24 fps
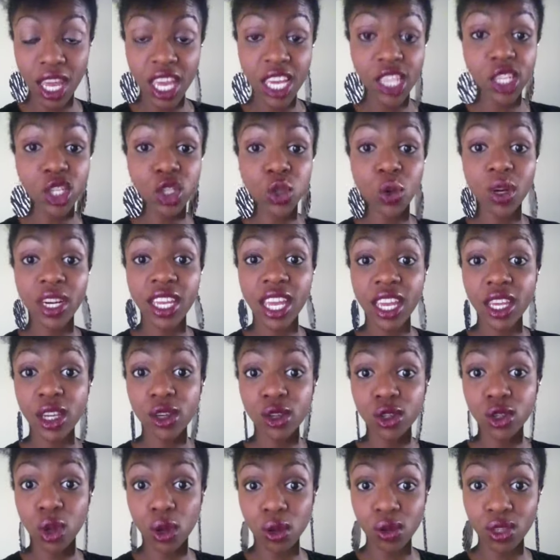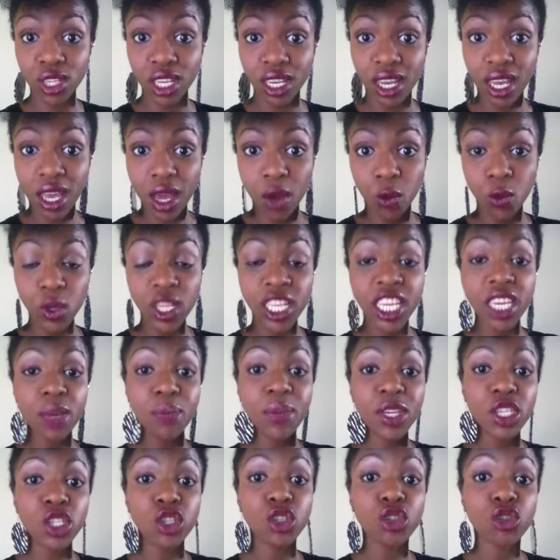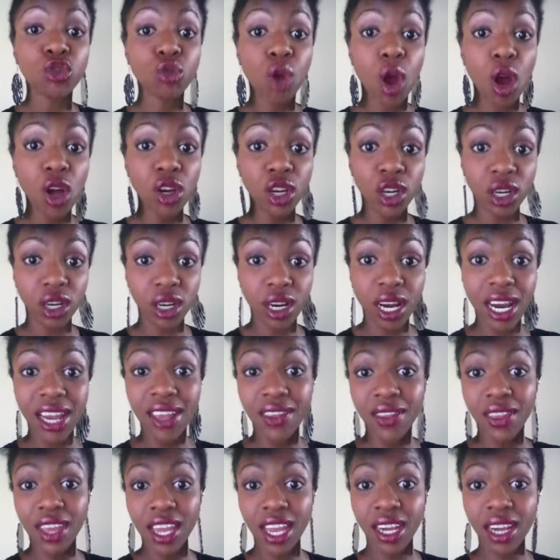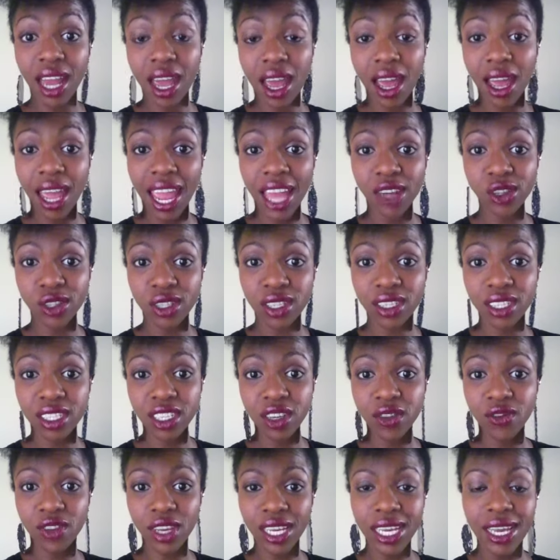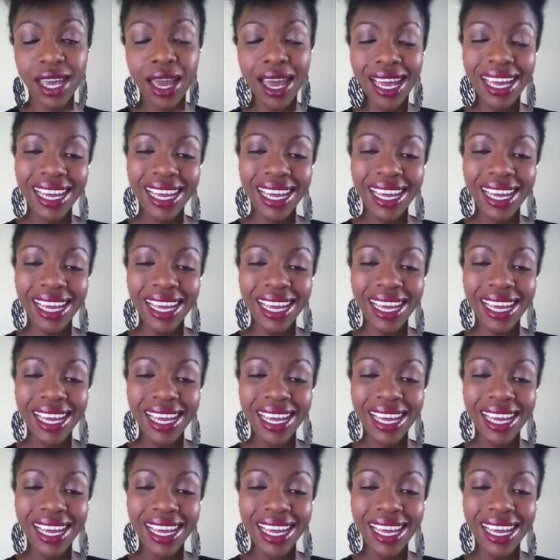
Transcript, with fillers: He's twenty-eight years old. Will he be stronger than uh, Anderson Silva?